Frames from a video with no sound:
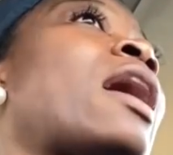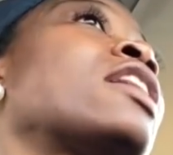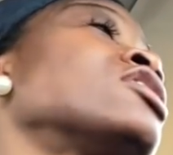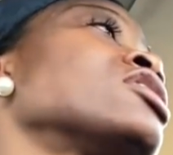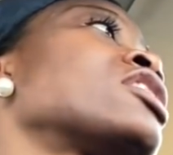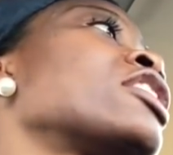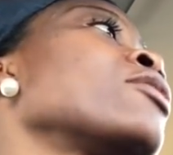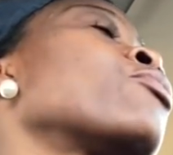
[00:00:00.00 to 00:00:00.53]
I
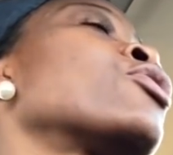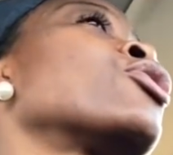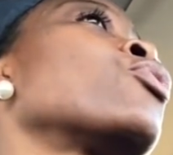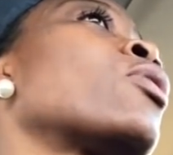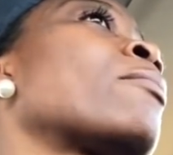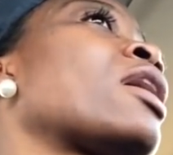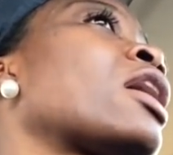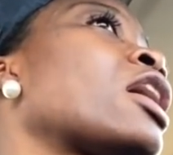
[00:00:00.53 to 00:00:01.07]
just keep
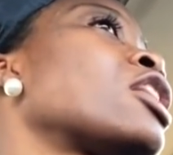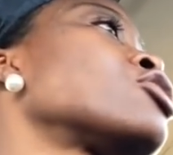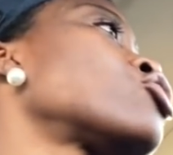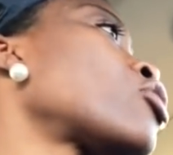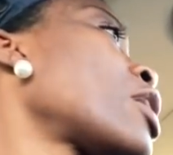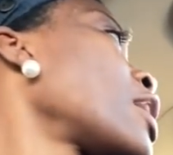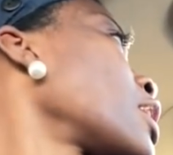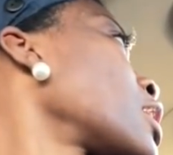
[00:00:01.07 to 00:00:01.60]
renewing my
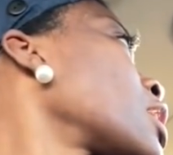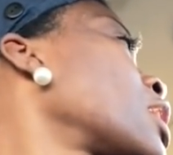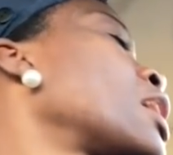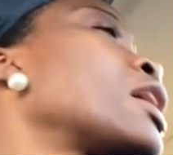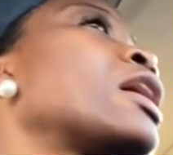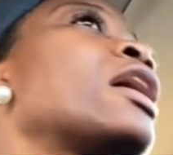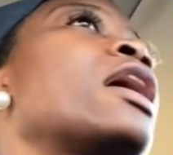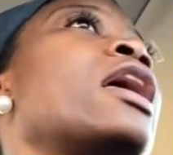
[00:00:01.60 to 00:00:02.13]
contract.
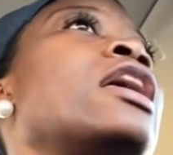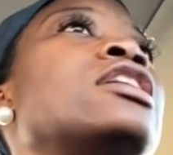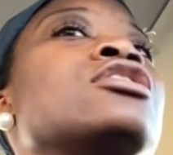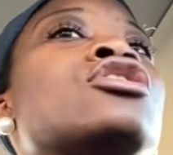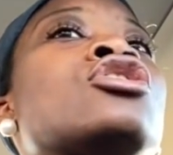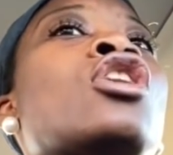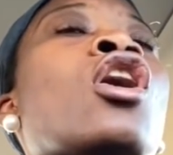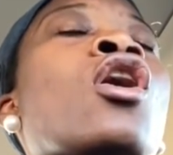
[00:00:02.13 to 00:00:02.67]
And
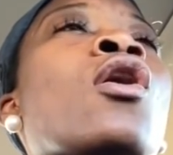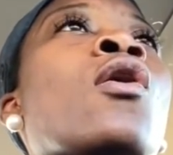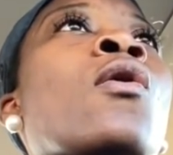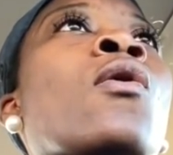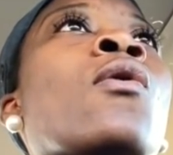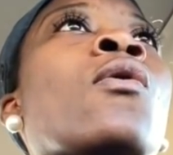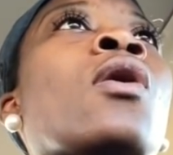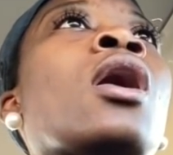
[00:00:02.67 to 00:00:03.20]

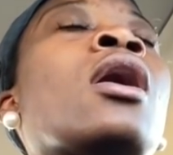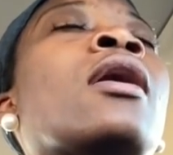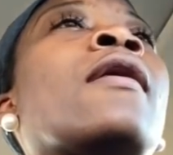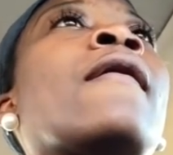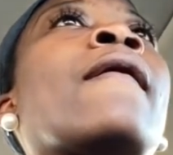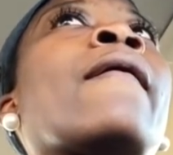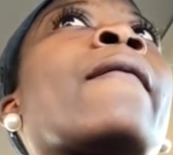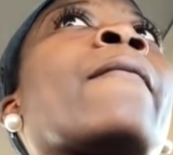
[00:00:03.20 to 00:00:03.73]
so
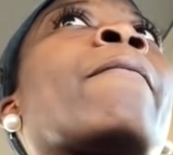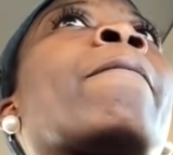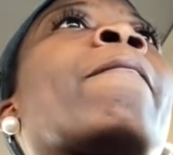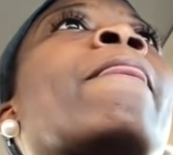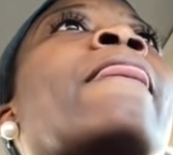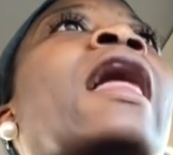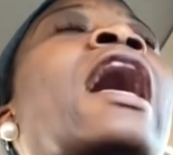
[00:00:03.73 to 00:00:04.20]
um,